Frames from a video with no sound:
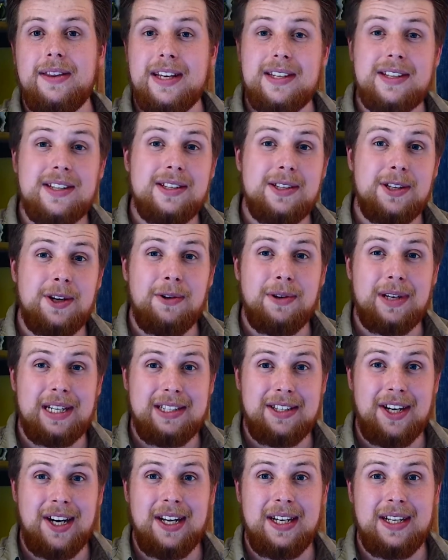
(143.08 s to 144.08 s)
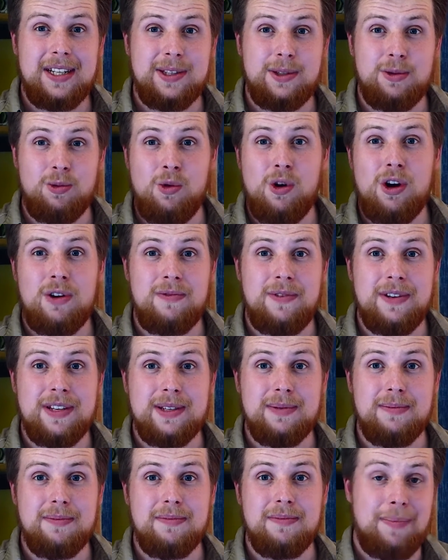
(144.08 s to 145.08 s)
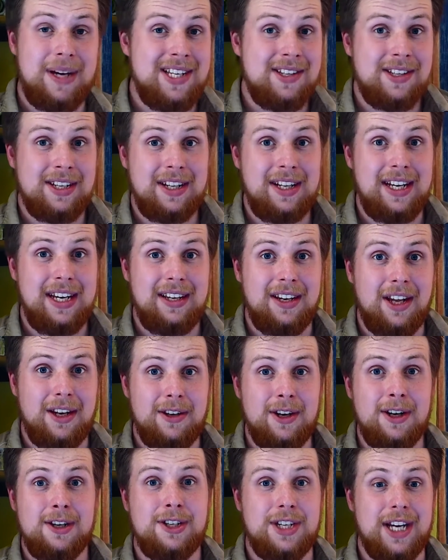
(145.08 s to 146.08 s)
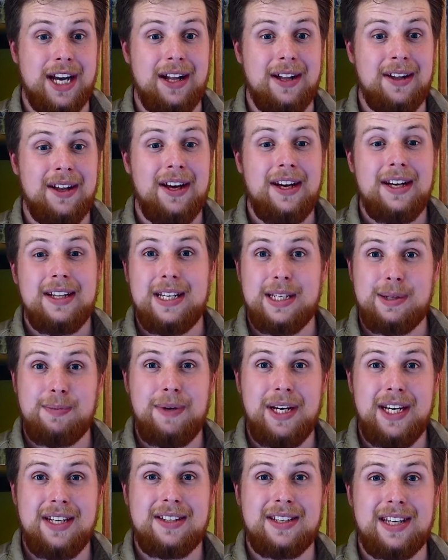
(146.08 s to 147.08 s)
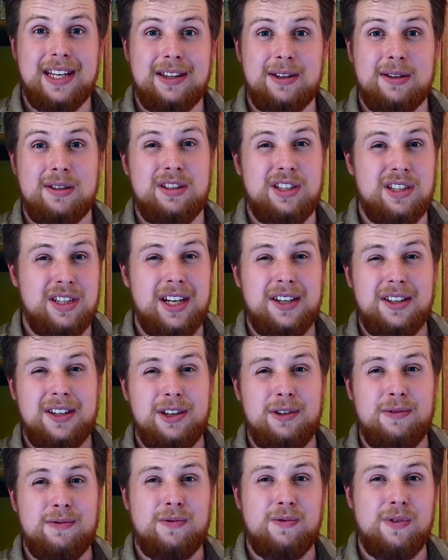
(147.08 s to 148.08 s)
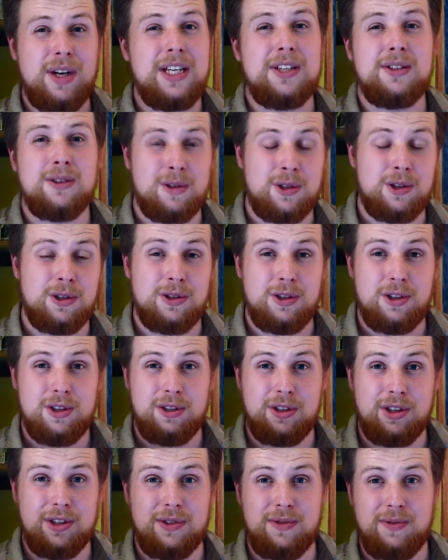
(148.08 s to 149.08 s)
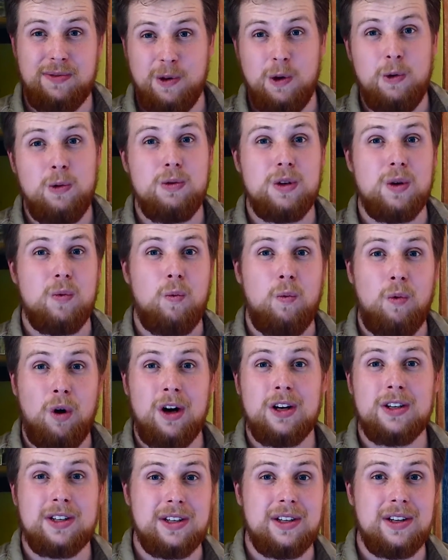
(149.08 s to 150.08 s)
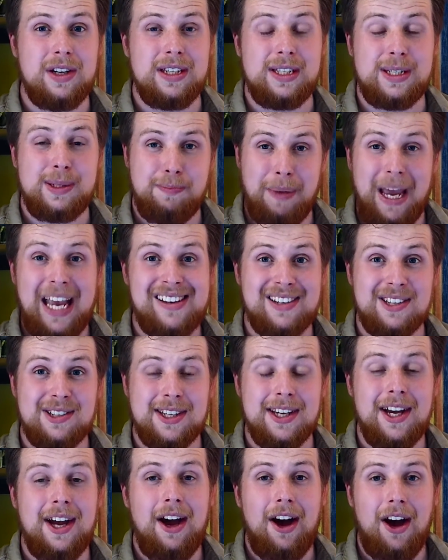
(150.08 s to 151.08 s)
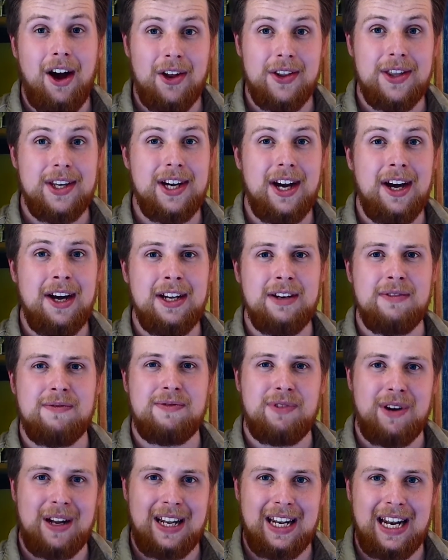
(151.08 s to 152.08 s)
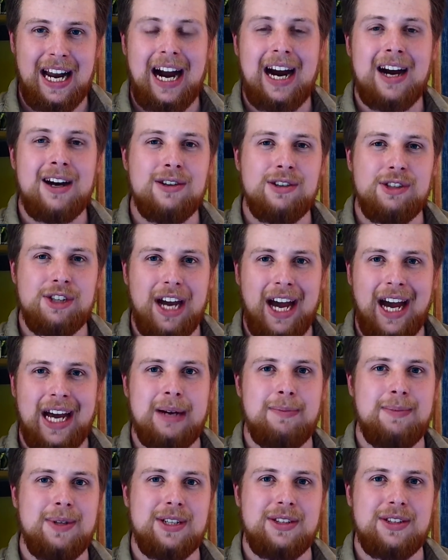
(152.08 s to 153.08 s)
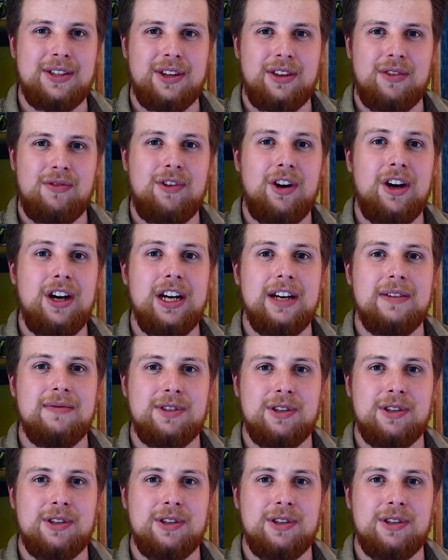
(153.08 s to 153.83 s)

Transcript: This is known as island dwarfism. Basically, in a nutshell, this means that there is not enough resources such as food, water and space on the island for large animals to thrive.